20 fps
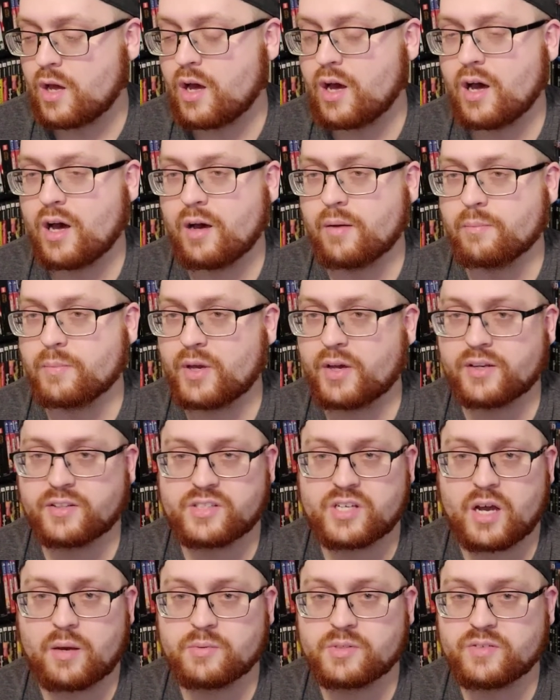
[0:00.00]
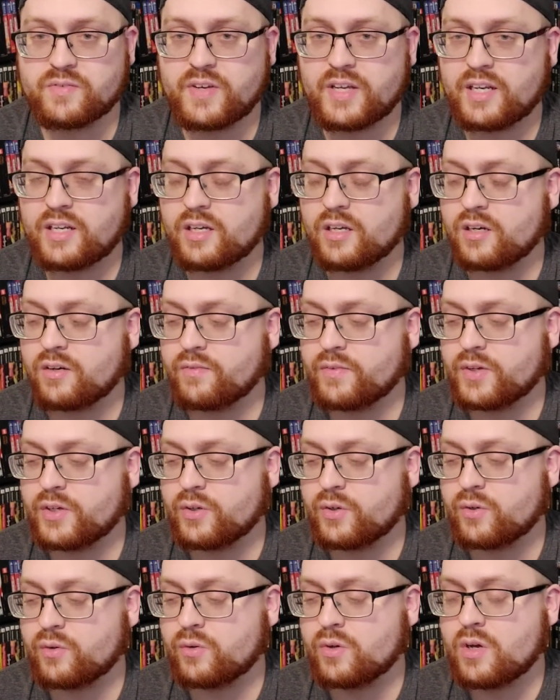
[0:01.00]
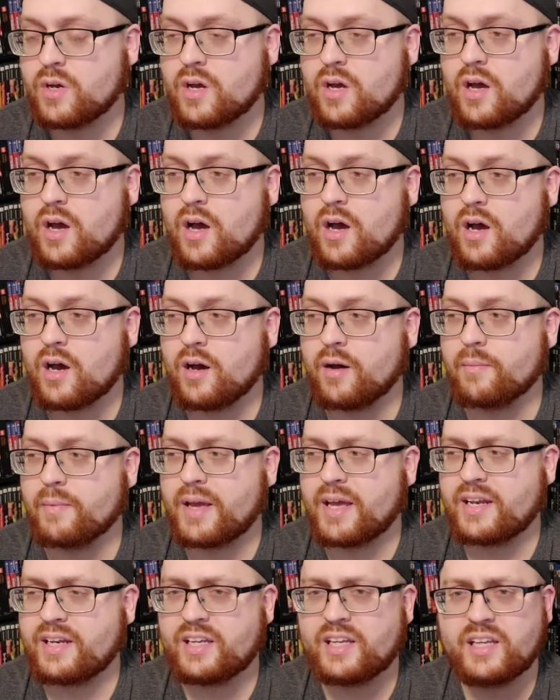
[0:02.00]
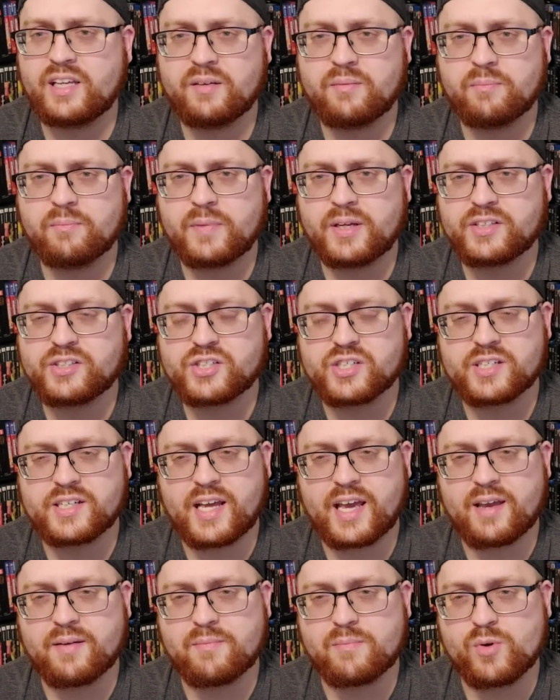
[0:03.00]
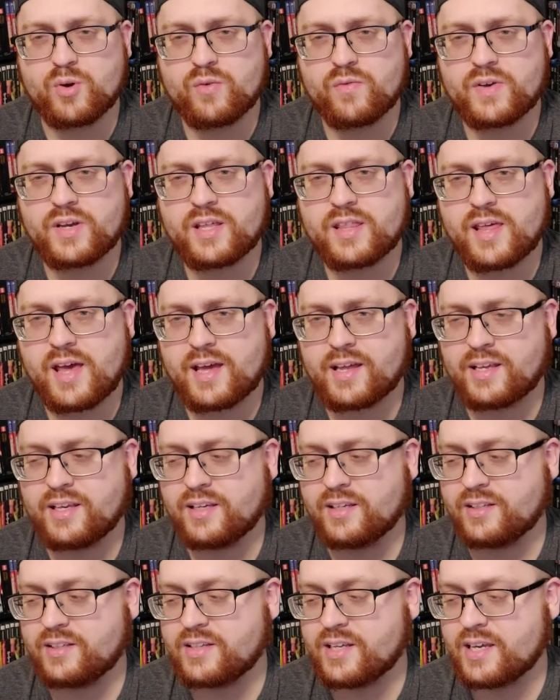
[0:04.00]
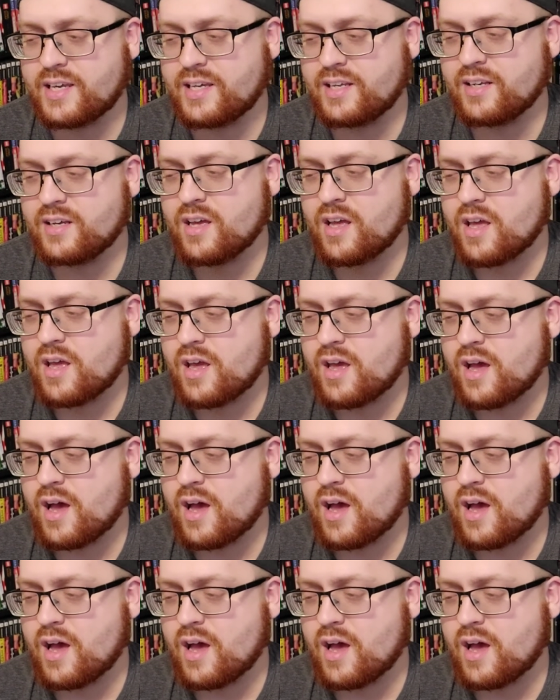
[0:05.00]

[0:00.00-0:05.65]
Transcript: You had a Tom Savini interview, and he mentioned a movie that he did.